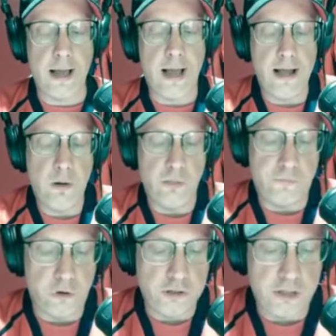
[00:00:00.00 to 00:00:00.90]
And I know
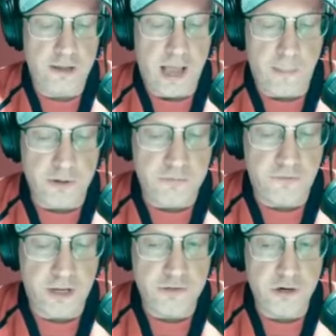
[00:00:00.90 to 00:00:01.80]
the first thing Capitals
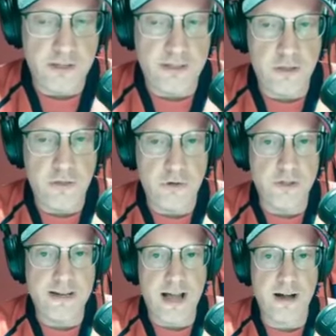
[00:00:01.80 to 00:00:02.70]
fans are going to say, that
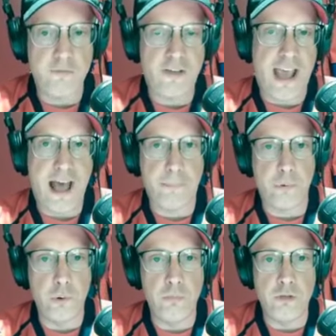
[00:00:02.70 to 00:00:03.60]
there's not enough
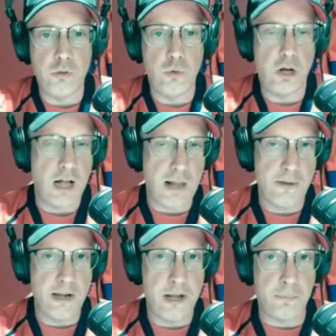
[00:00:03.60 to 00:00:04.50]
cap room to
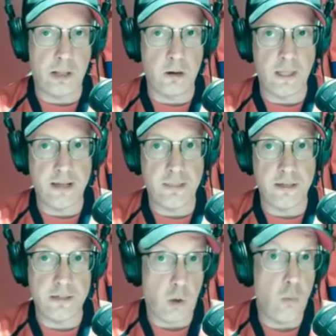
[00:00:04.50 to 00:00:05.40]
accommodate a player like this.